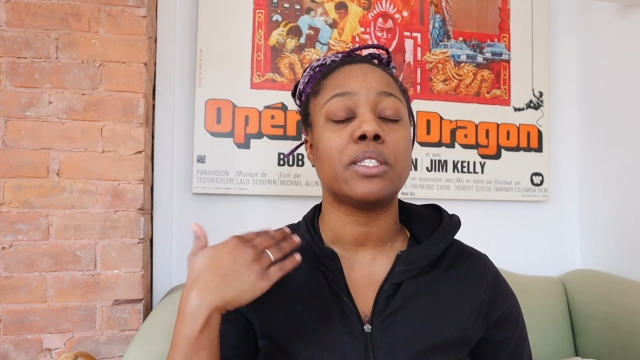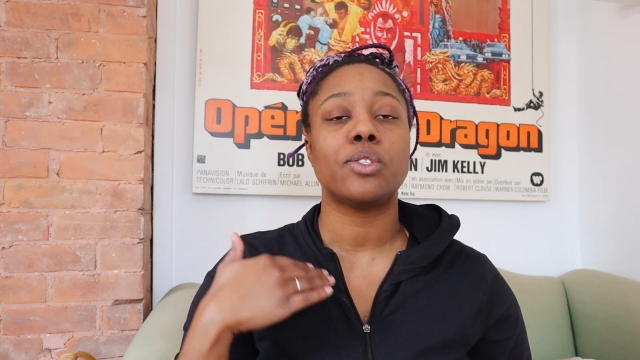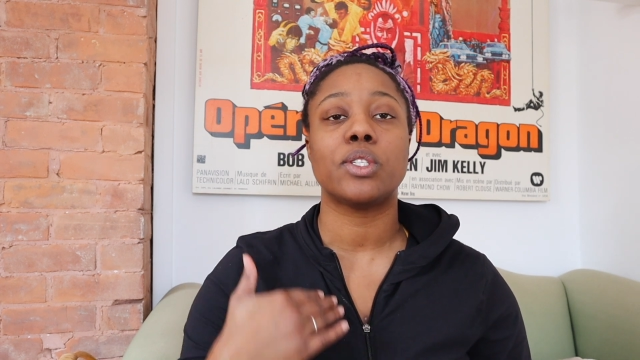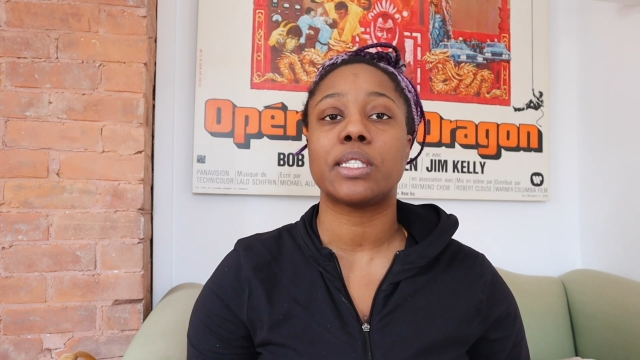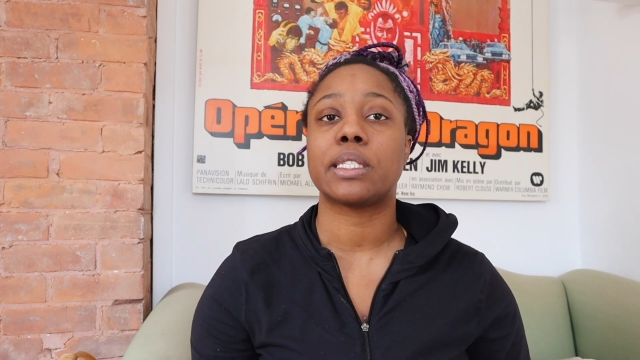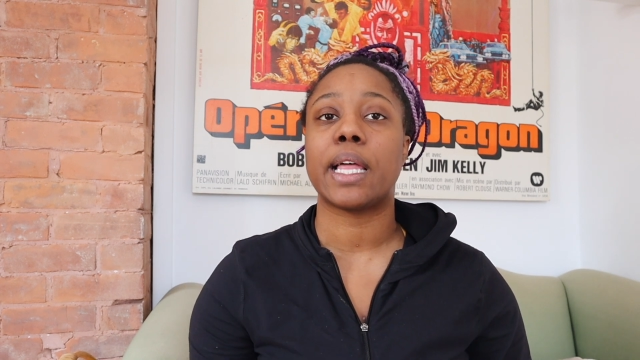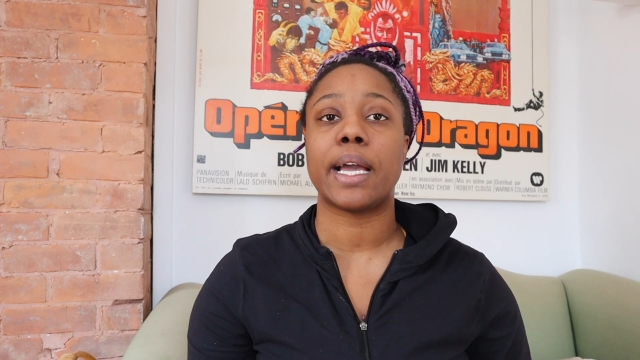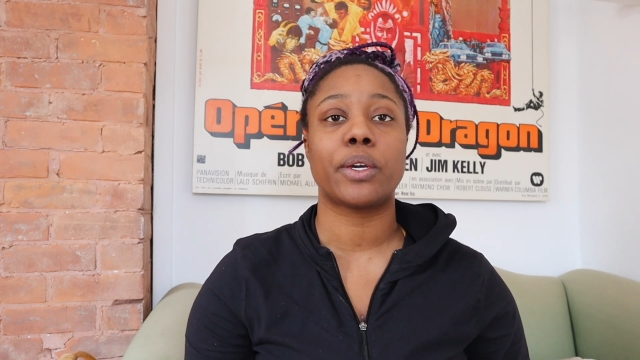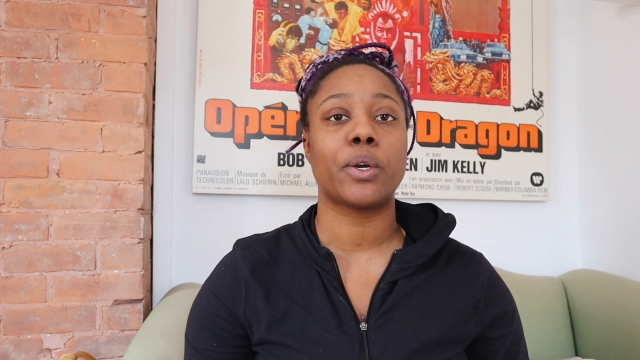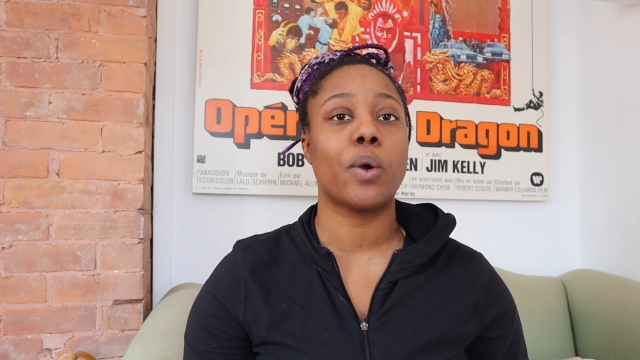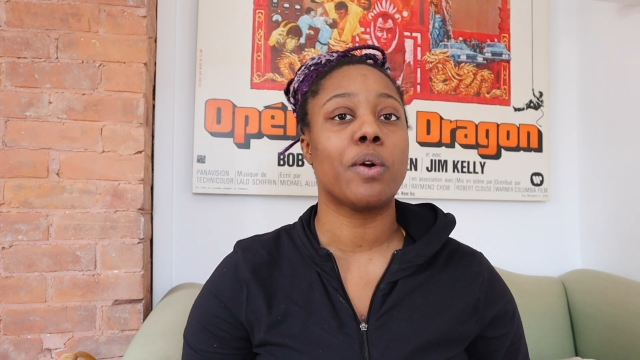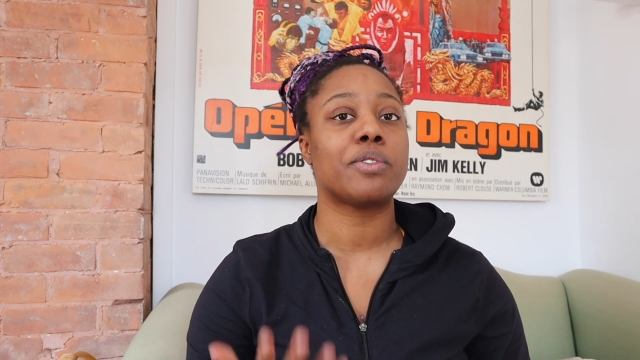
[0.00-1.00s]
to just let
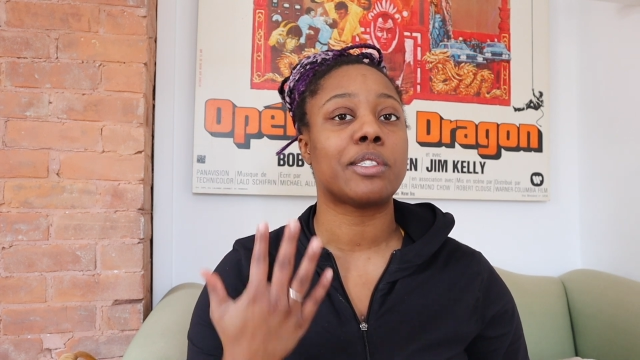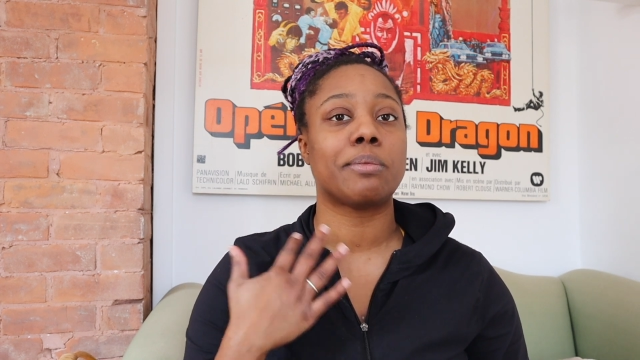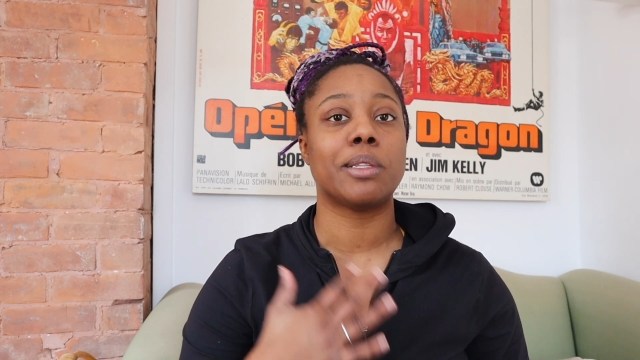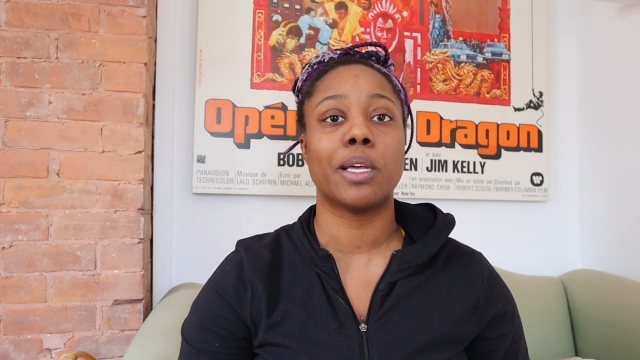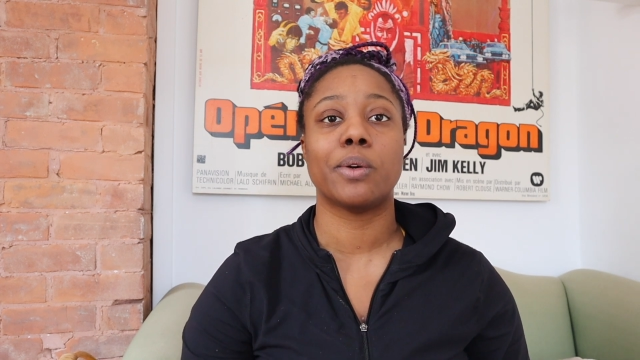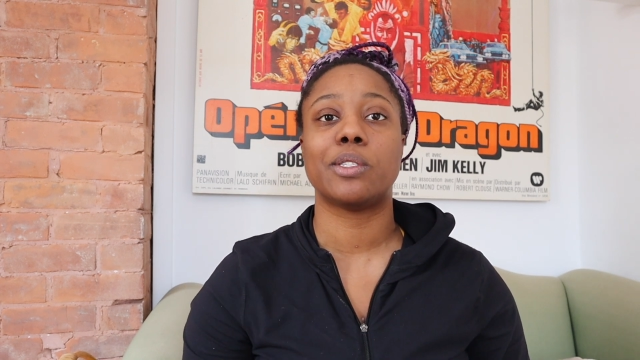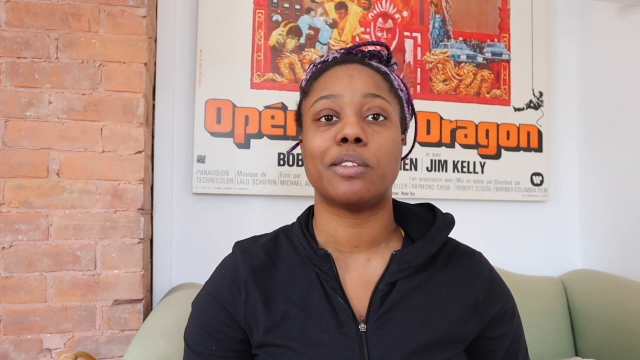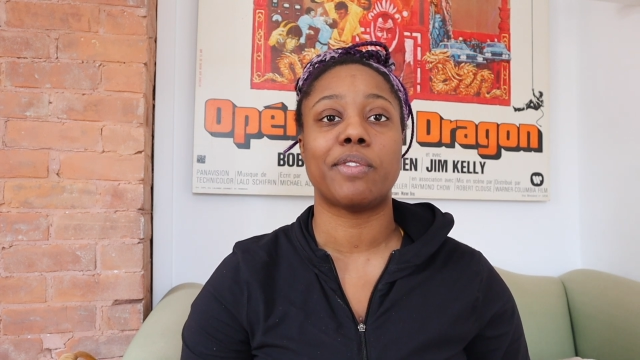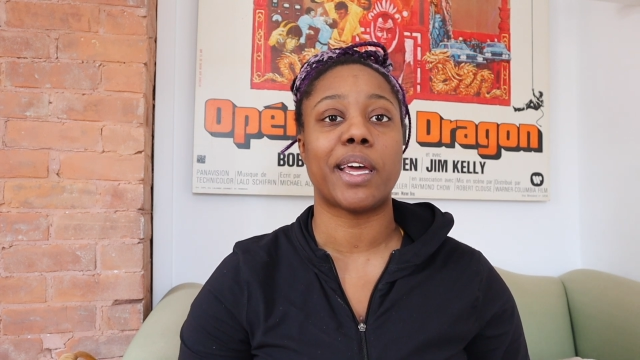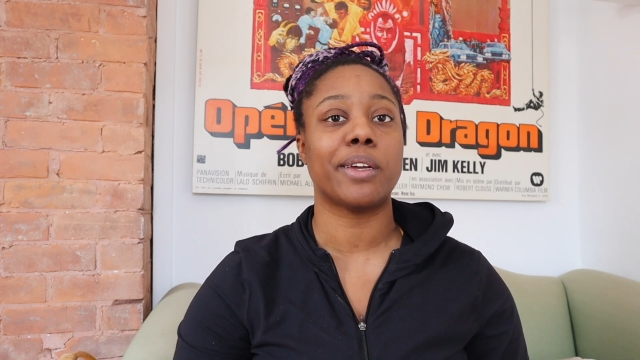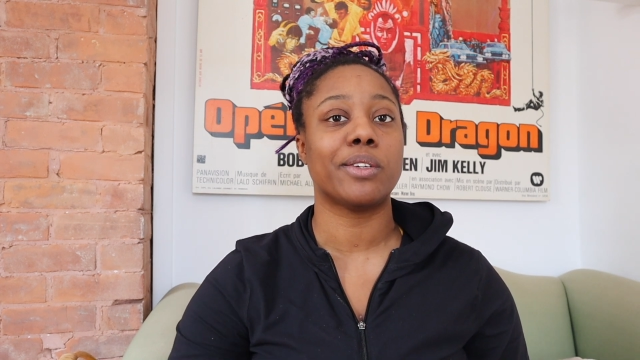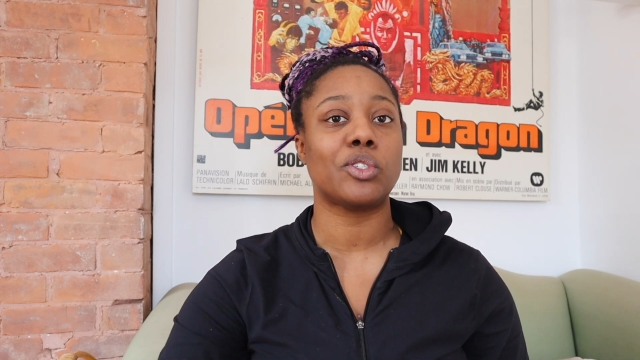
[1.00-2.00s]
go of some lows of
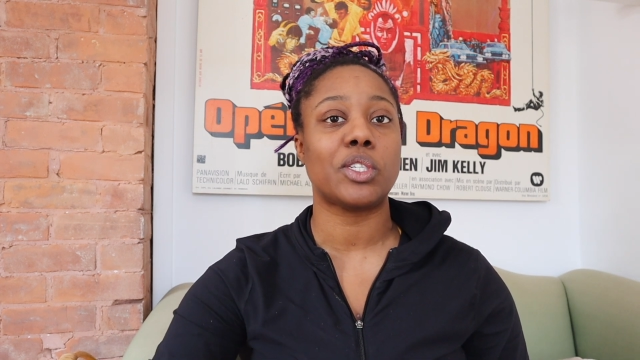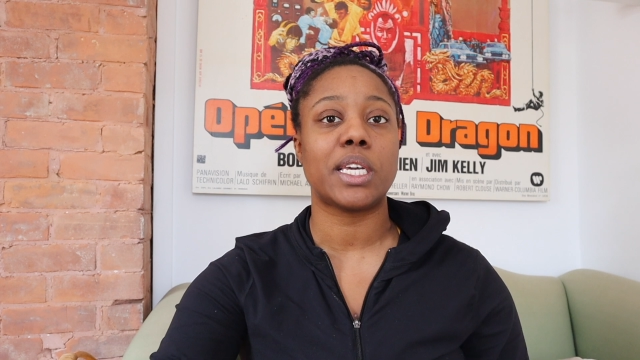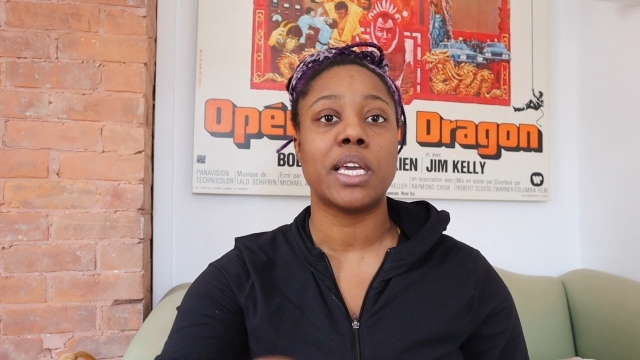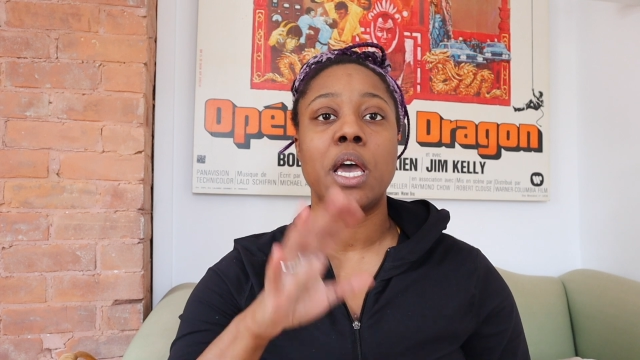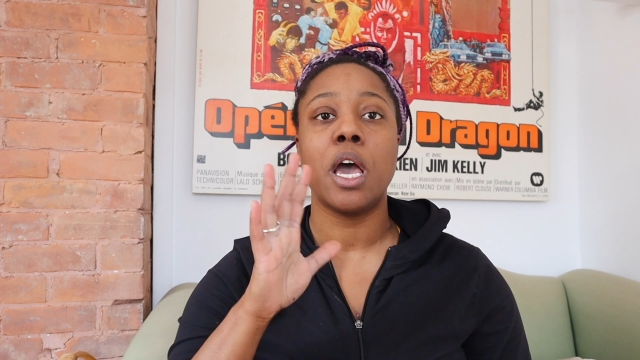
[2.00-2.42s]
energy,